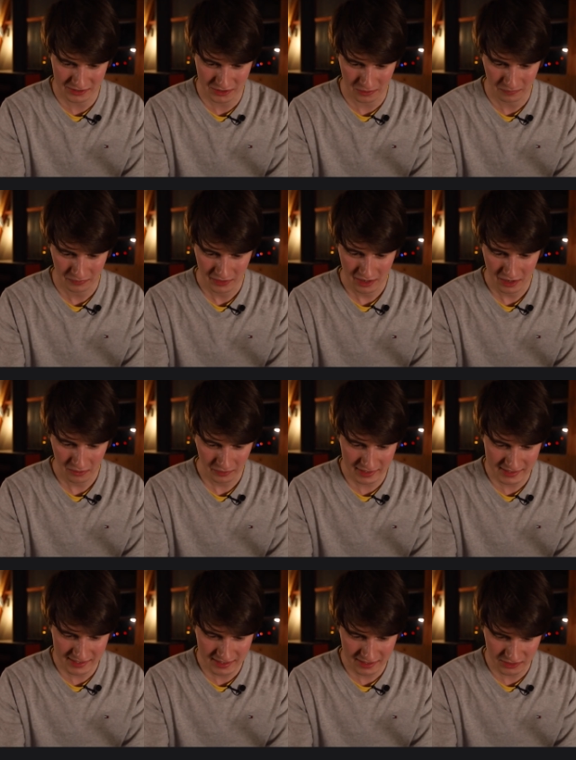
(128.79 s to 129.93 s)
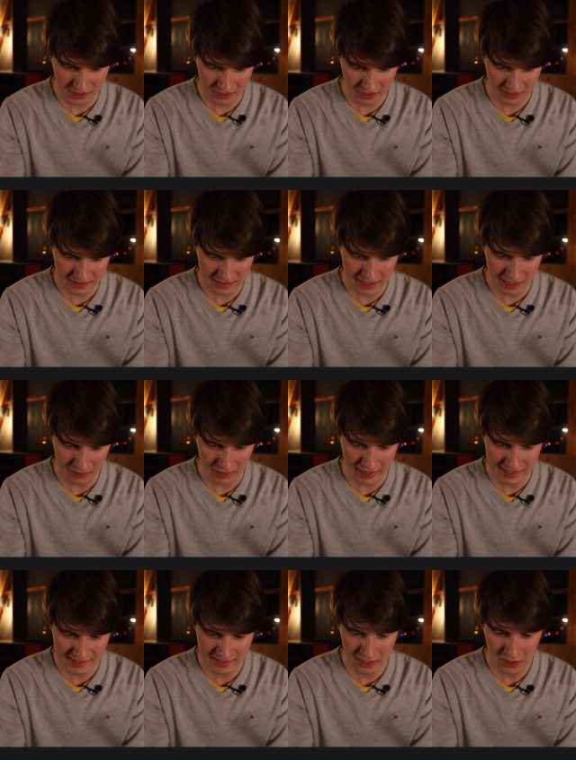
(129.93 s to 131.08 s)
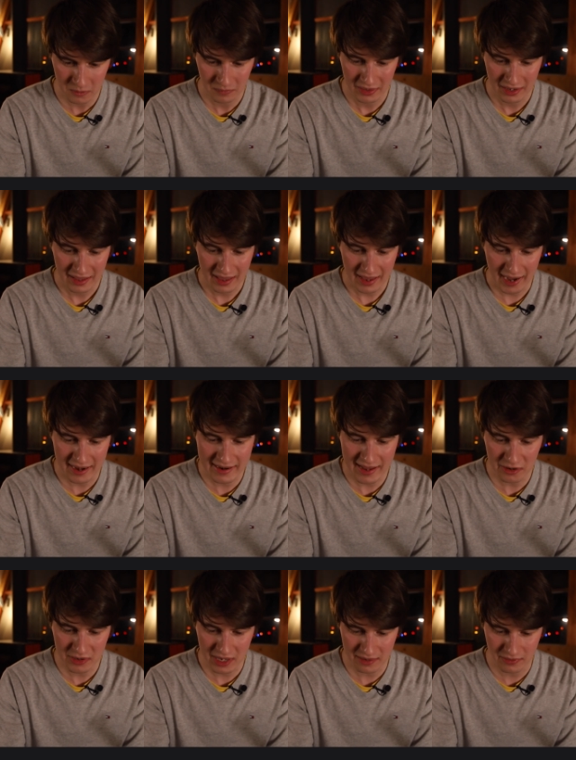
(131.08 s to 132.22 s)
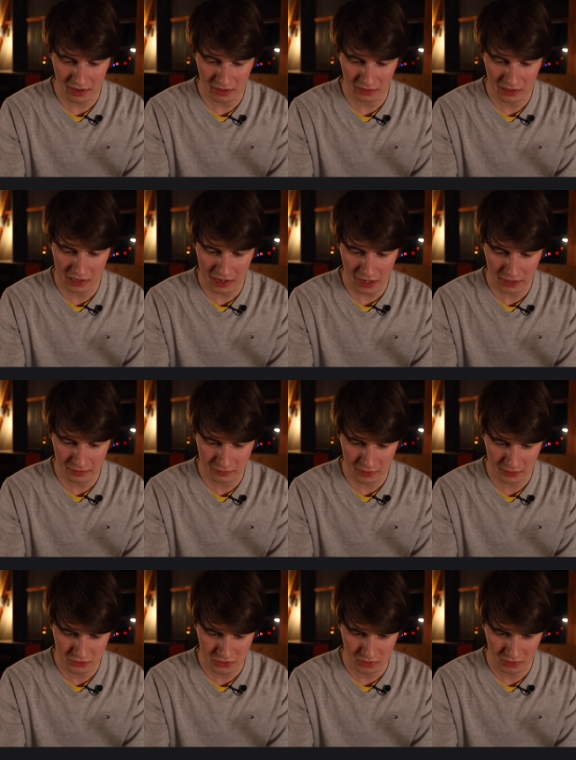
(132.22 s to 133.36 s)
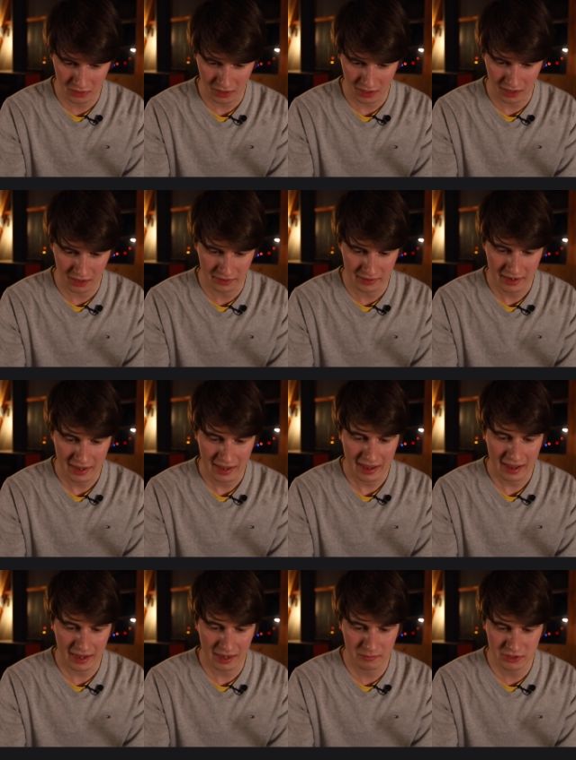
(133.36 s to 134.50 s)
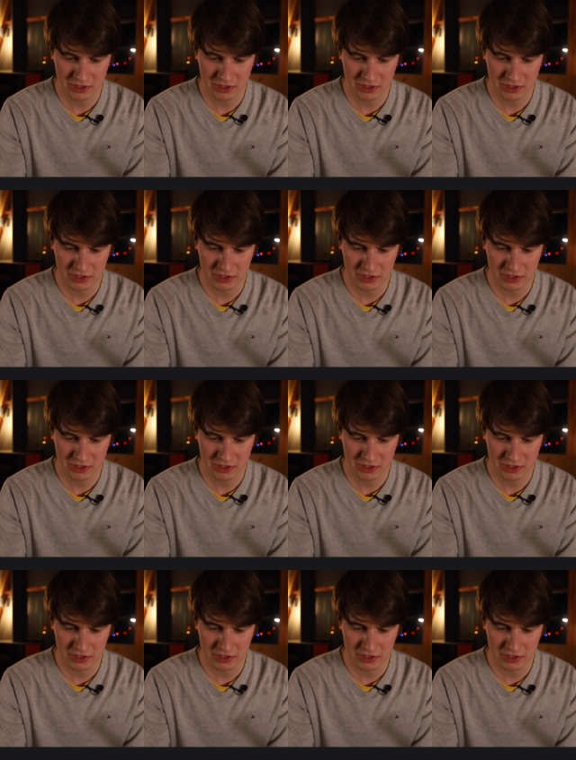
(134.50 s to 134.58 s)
So we're gonna see there's now a S here, and now you have a lot of control on how